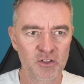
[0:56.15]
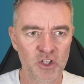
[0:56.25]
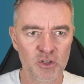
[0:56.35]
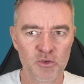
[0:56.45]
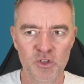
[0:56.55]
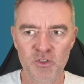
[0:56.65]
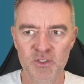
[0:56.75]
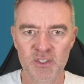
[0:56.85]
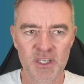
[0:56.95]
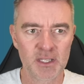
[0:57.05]
so you can
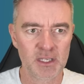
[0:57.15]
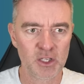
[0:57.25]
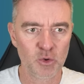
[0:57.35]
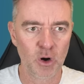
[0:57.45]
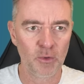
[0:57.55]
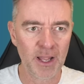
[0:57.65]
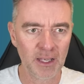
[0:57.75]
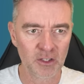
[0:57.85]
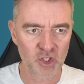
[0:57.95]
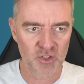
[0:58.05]
see the
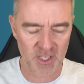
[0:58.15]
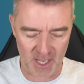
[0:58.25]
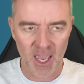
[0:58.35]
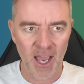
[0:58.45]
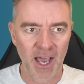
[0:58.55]
URL just here.